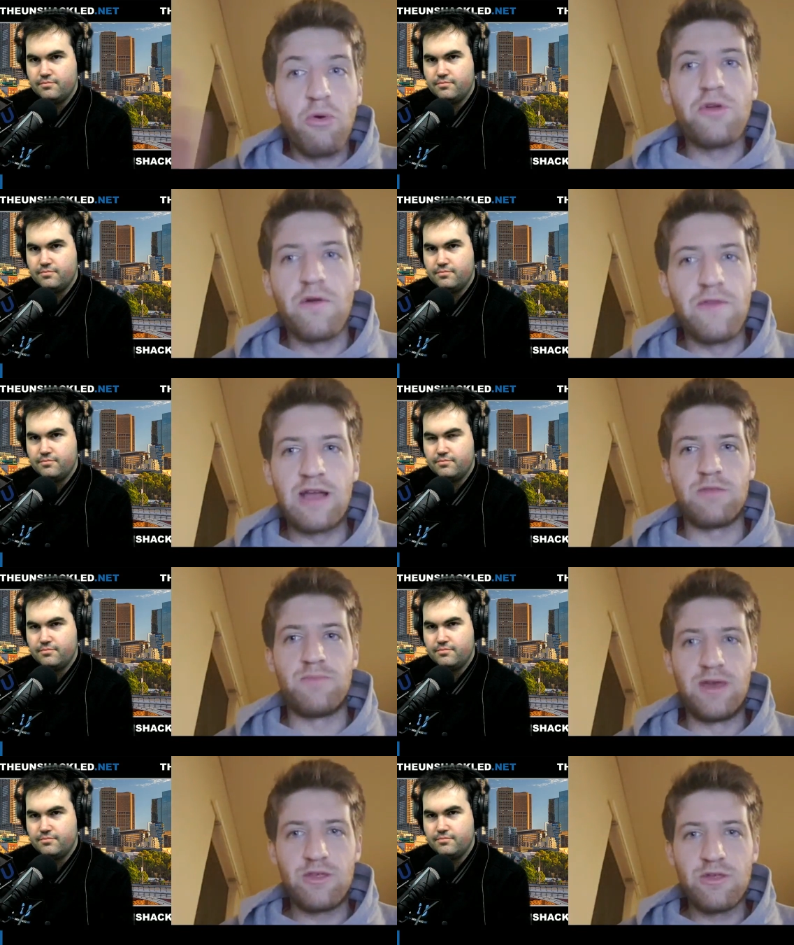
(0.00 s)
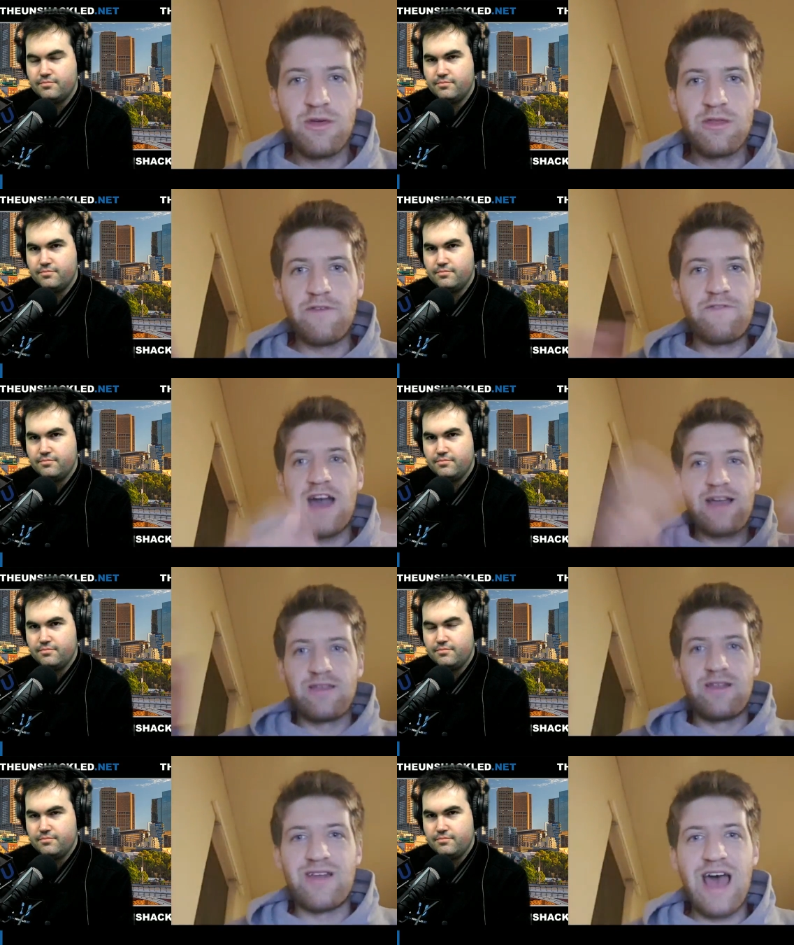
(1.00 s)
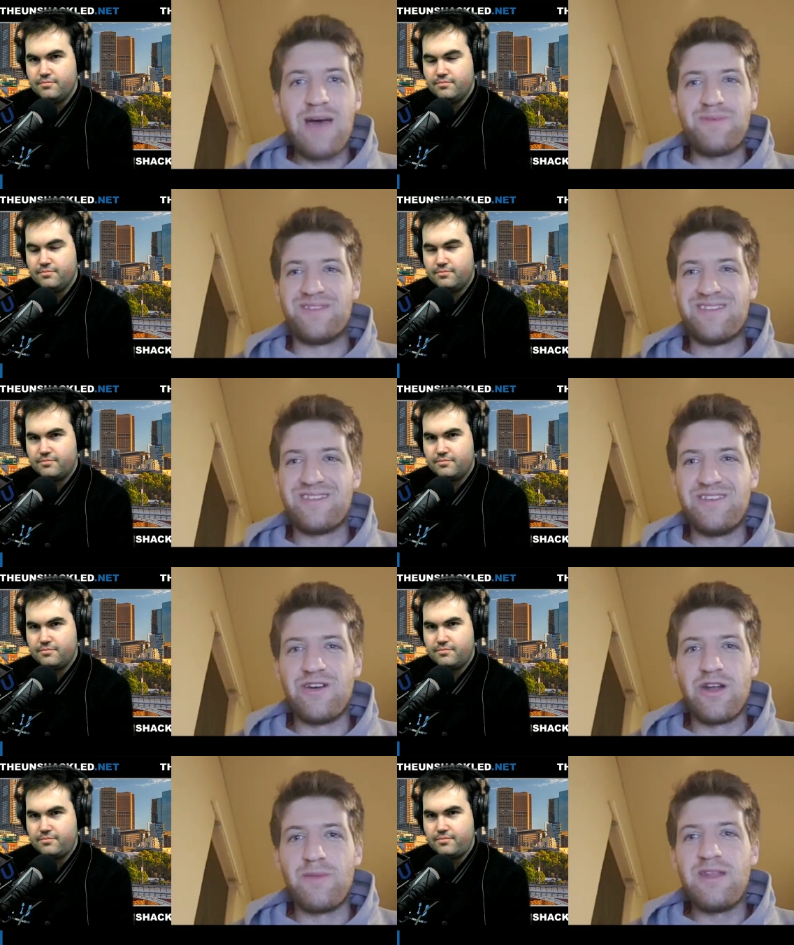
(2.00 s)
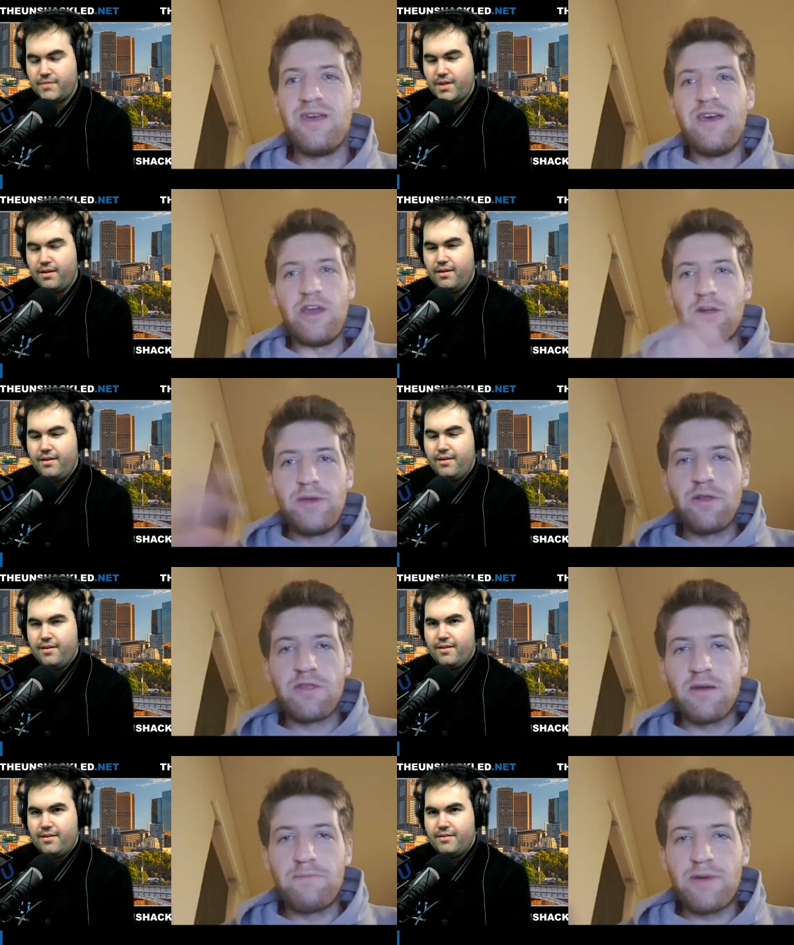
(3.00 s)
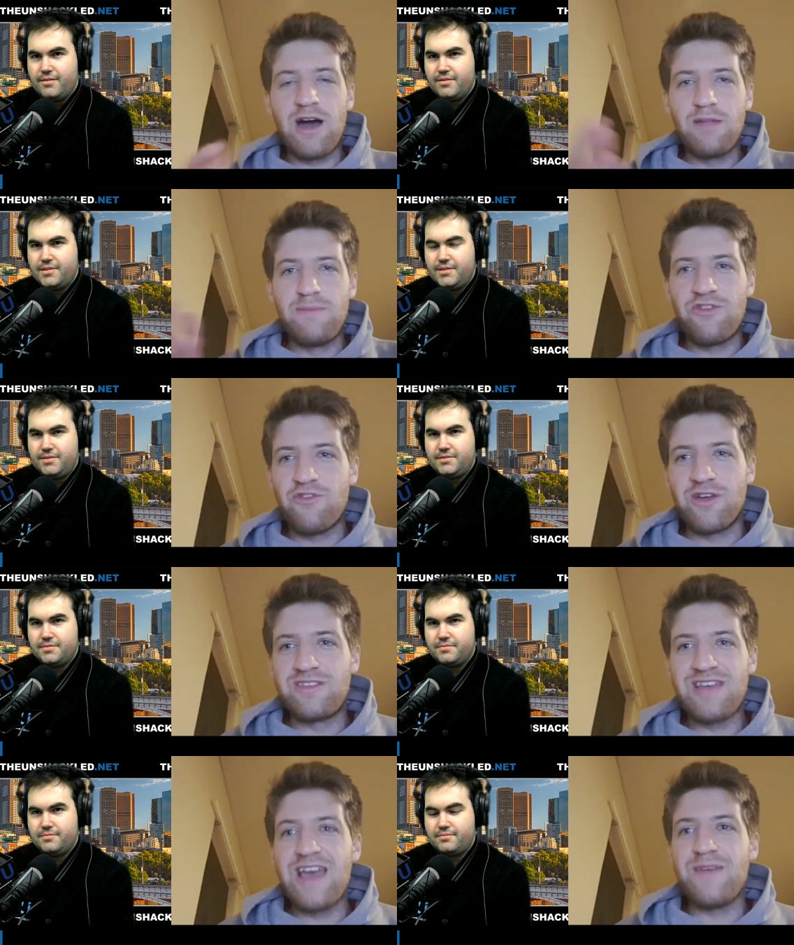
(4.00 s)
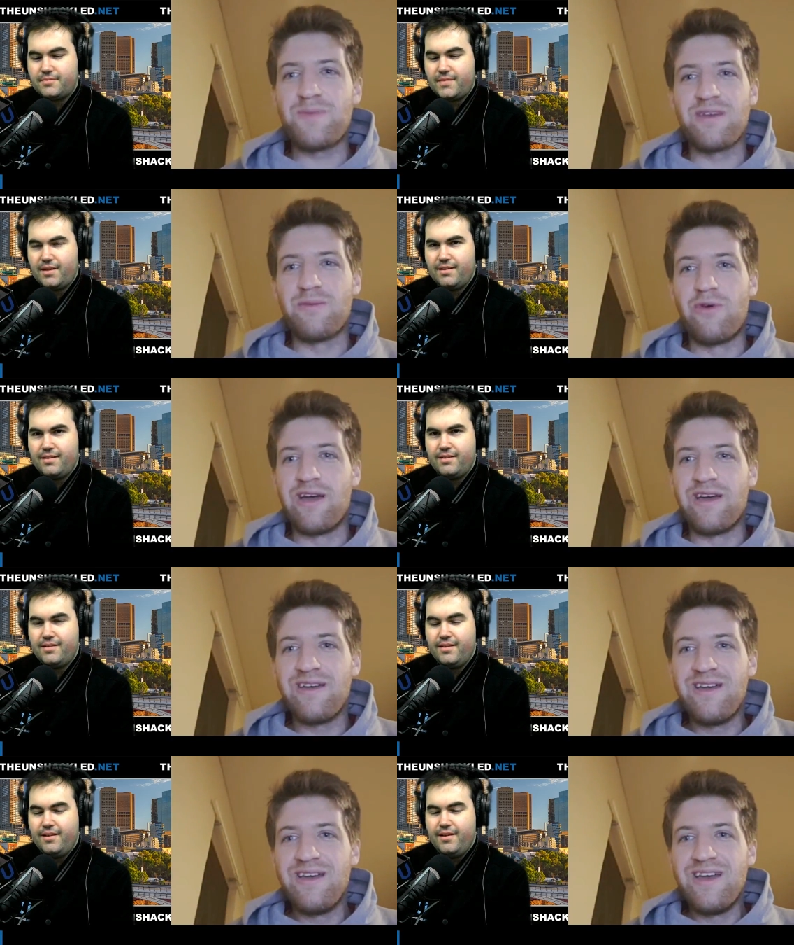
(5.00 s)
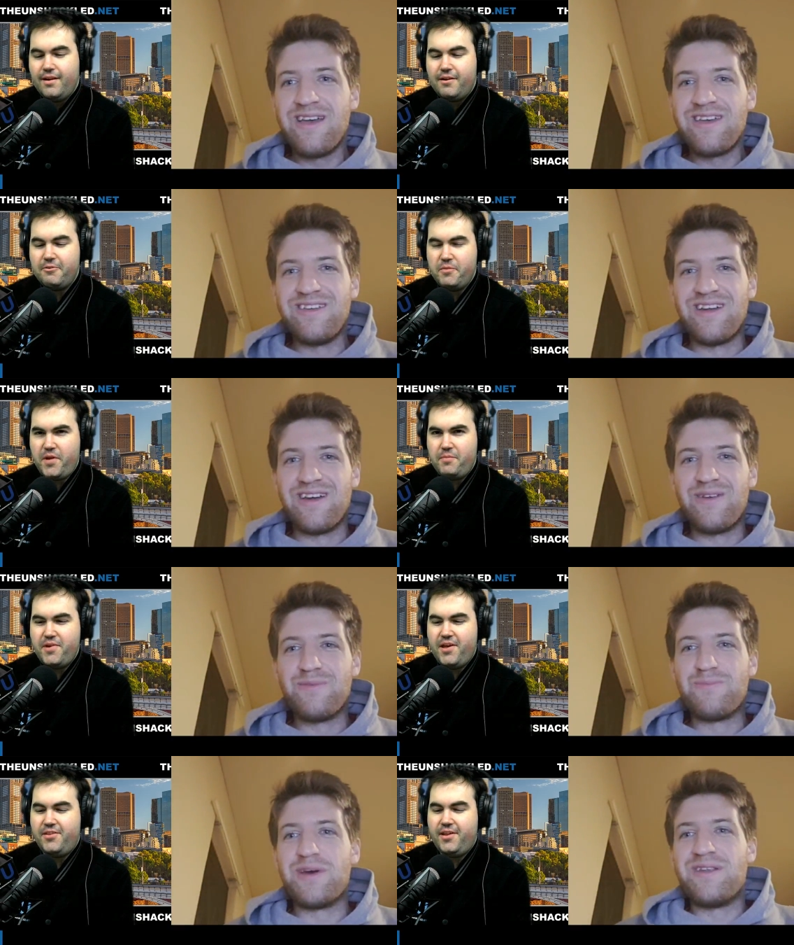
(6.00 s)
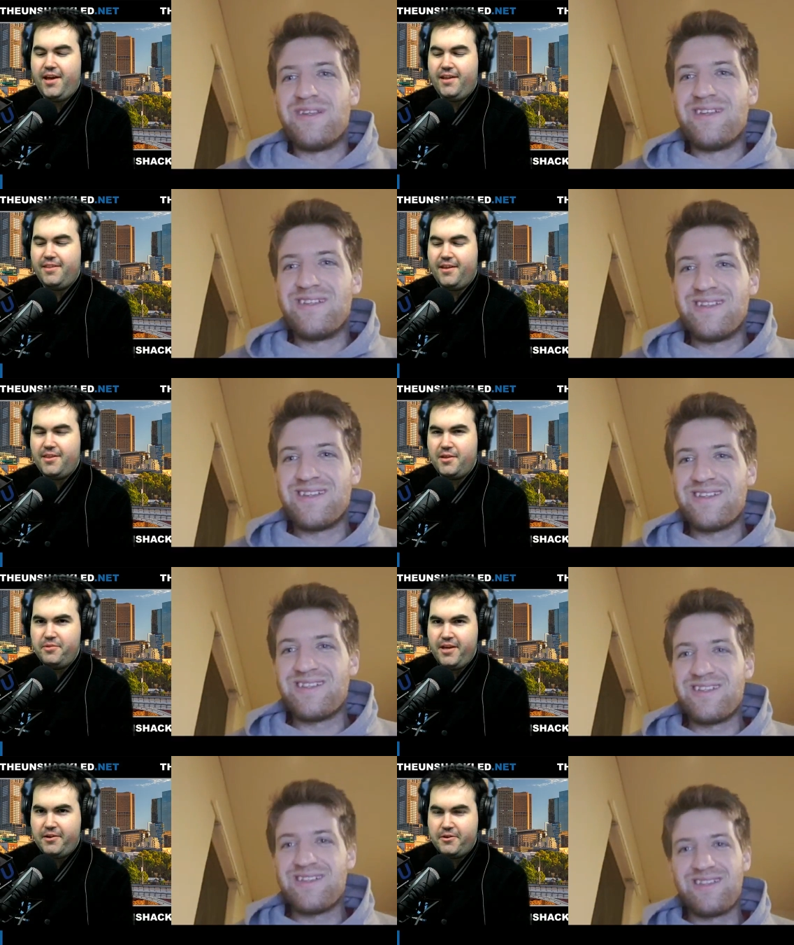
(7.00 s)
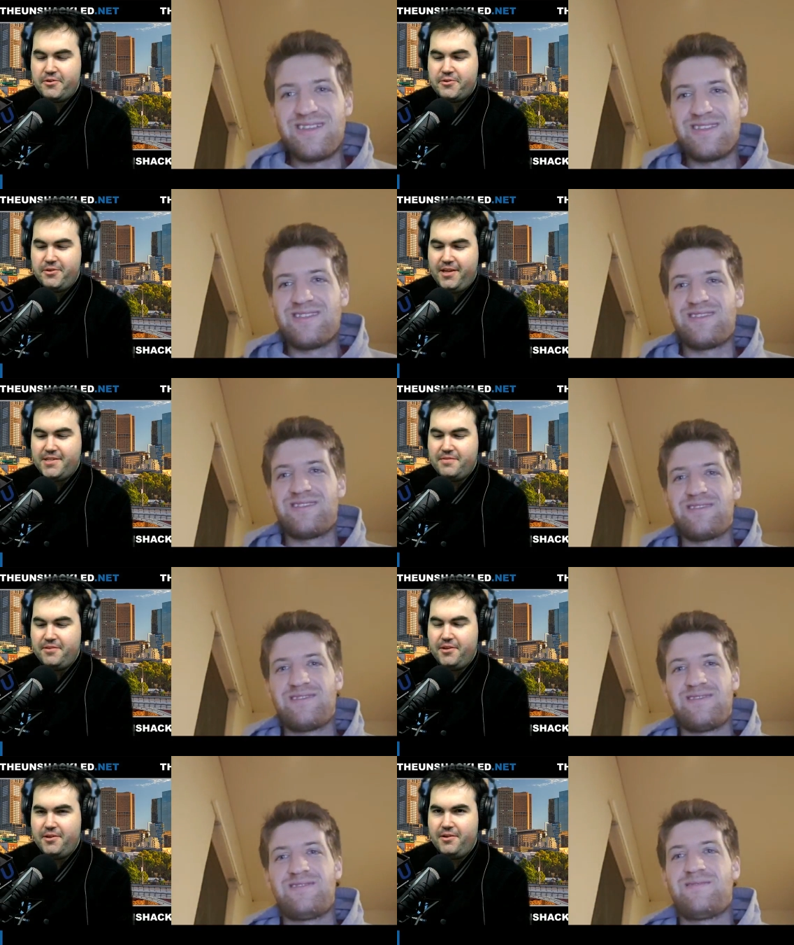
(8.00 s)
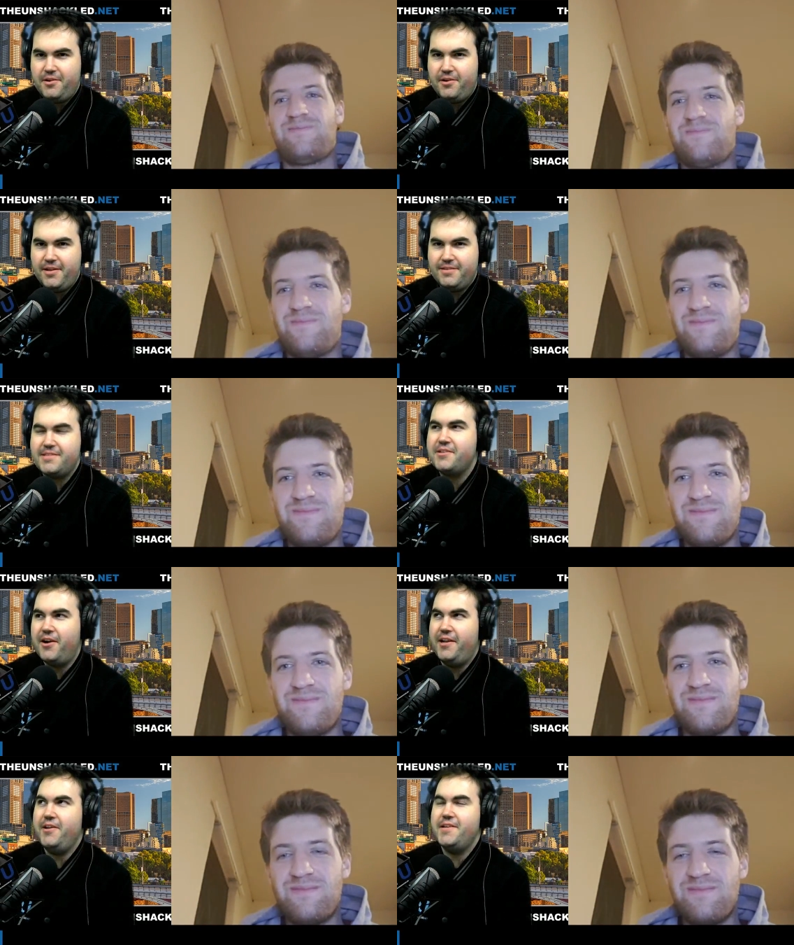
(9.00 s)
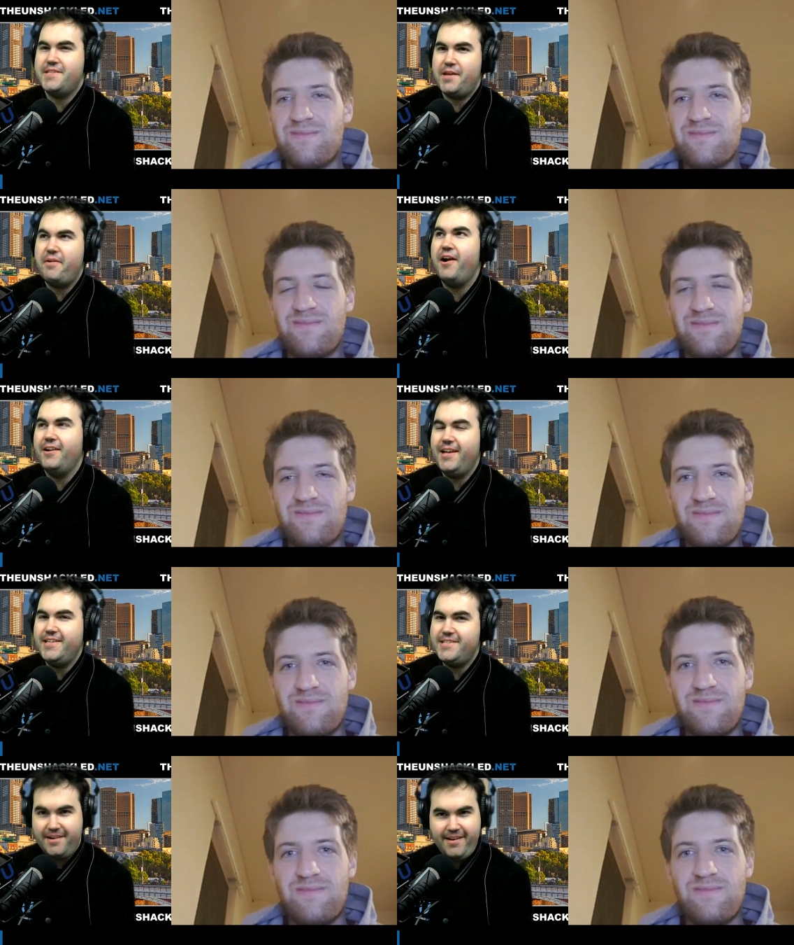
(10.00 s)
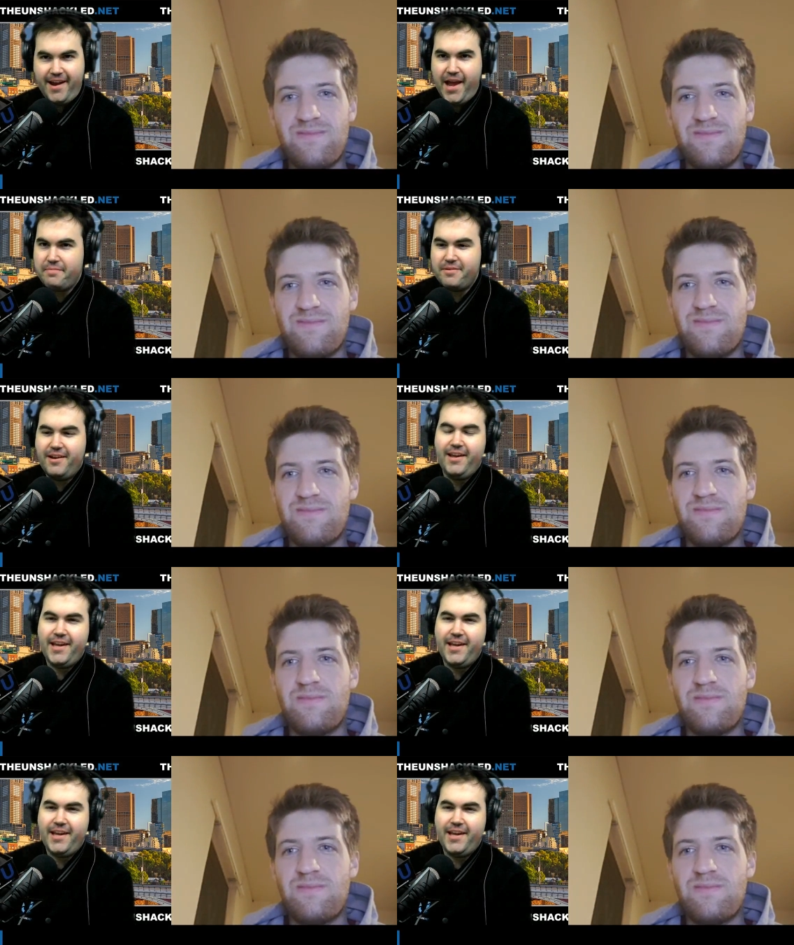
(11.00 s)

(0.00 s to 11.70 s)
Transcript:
Speaker 1: on that speech, the fact that it happened. You know what I mean? It'll be on some parliamentary tape somewhere.
Speaker 2: I remember yeah. the, the the Blair Cottrell interview on Sky News that apparently didn't happen. It keeps